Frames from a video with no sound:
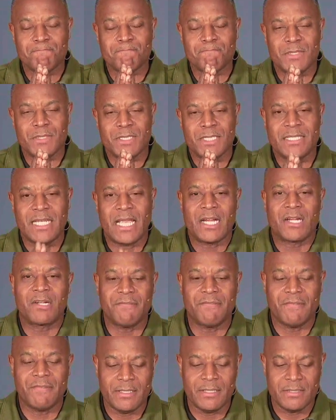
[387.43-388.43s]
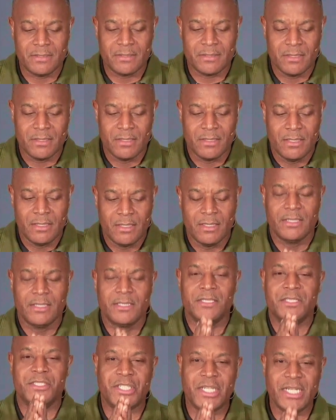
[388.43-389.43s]
sacrifice.
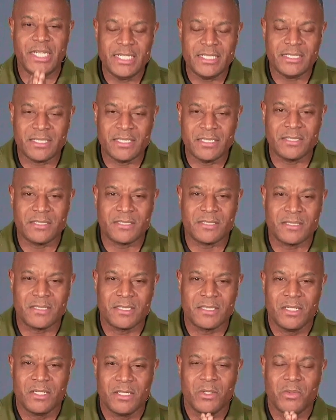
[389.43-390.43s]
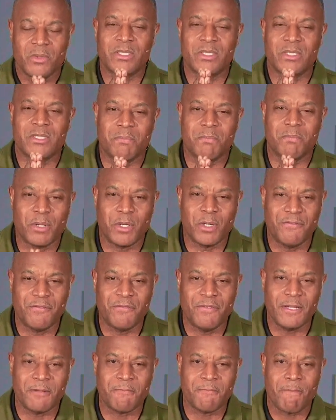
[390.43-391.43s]
Jesus was the
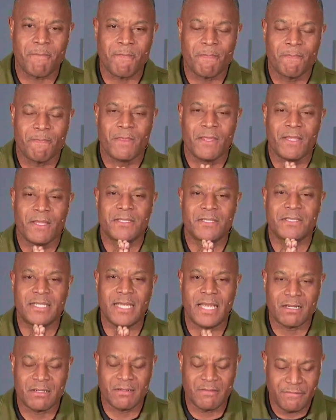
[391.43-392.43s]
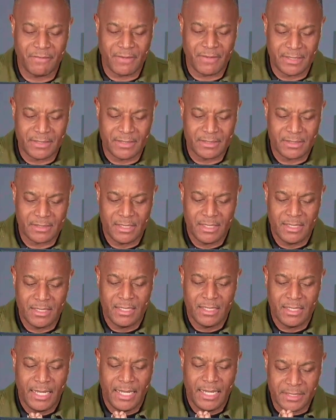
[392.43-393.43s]
perfect sacrifice.
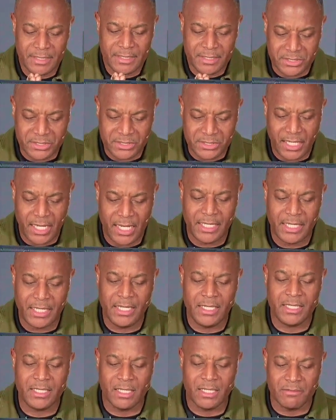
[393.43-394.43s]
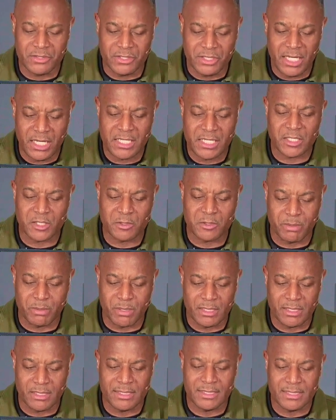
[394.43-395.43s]
And the shedding of Jesus'
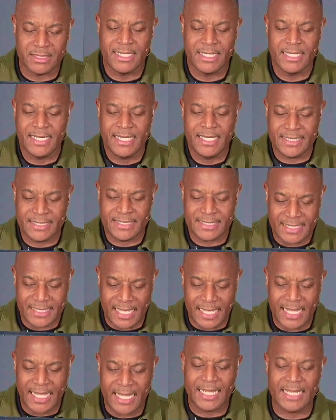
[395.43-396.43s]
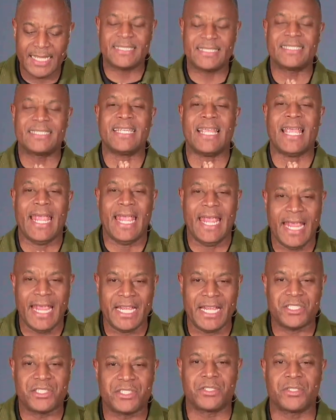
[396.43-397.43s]
blood is God's
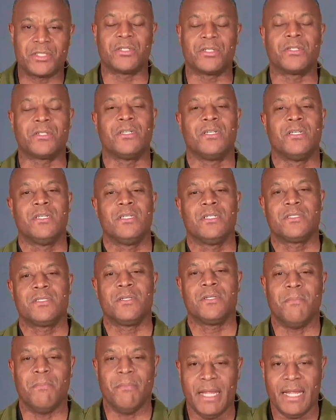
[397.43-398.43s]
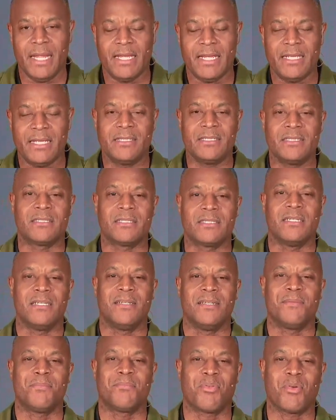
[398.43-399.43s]
answer to man's
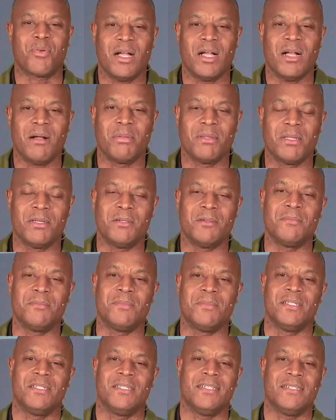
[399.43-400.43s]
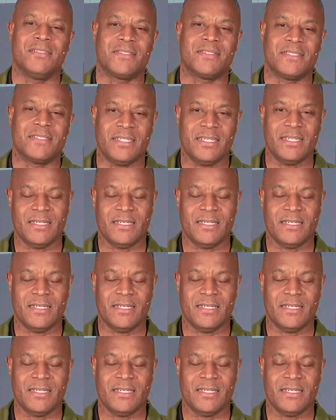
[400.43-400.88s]
problem of sin.